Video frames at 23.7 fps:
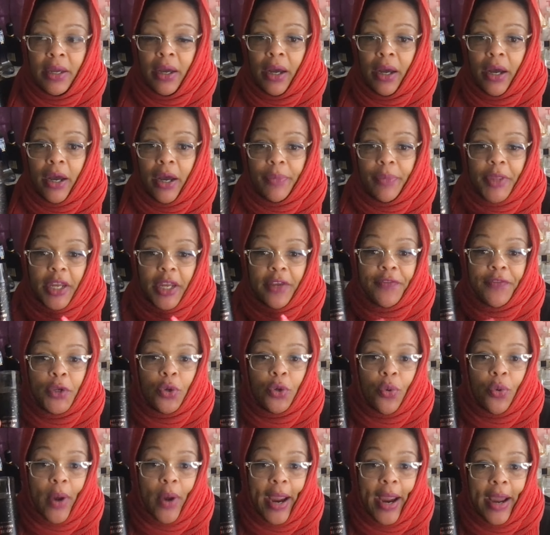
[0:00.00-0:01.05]
um, that if you
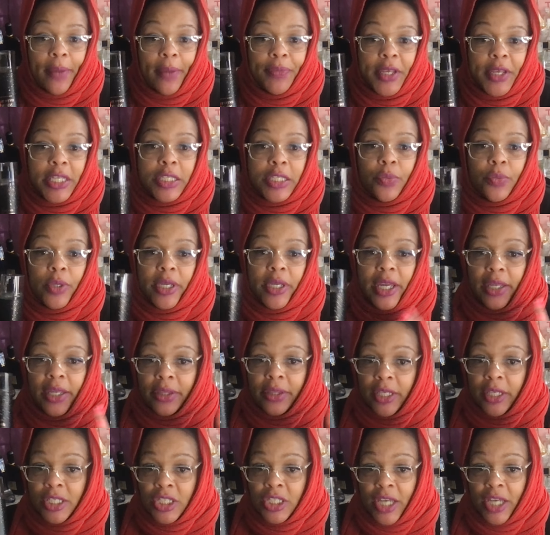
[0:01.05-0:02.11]
grab this one, get
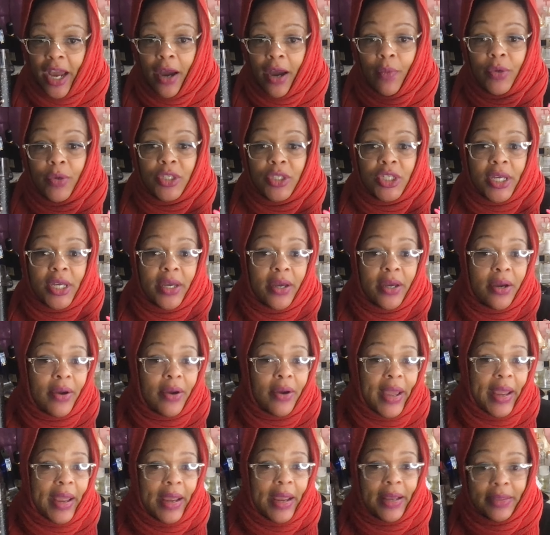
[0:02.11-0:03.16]
the shower gel
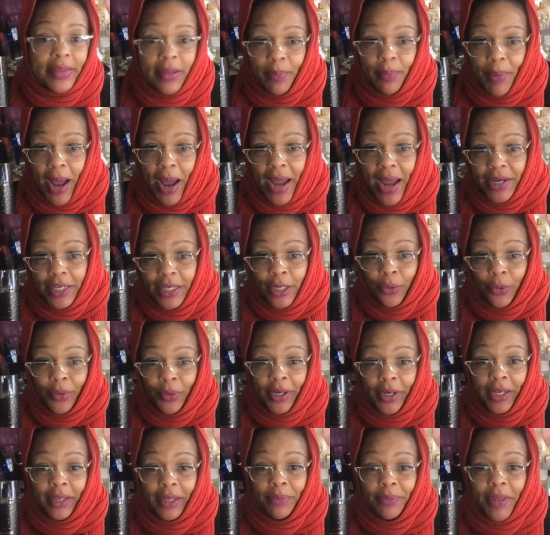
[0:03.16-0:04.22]
and the body
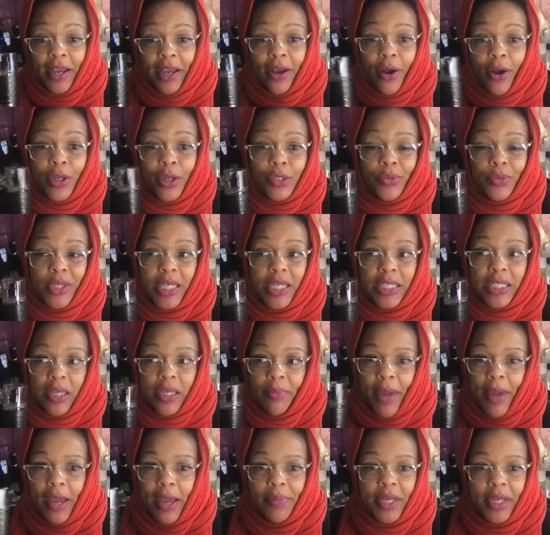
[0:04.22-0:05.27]
cream that goes with this and
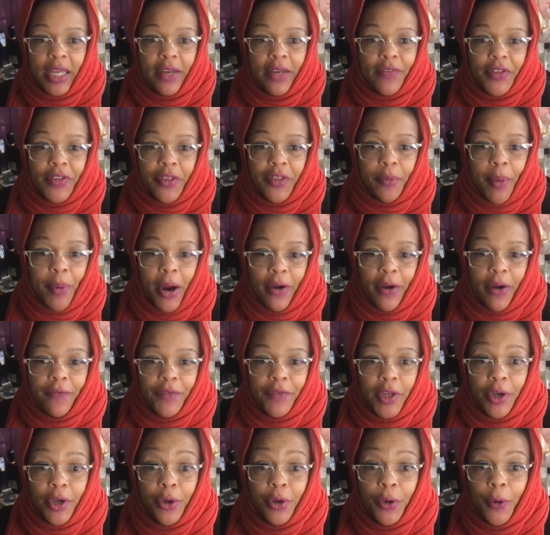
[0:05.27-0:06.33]
maybe even the
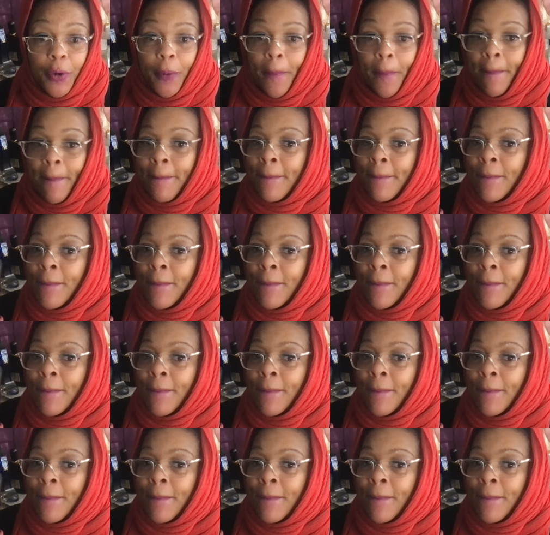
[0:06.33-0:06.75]
perfume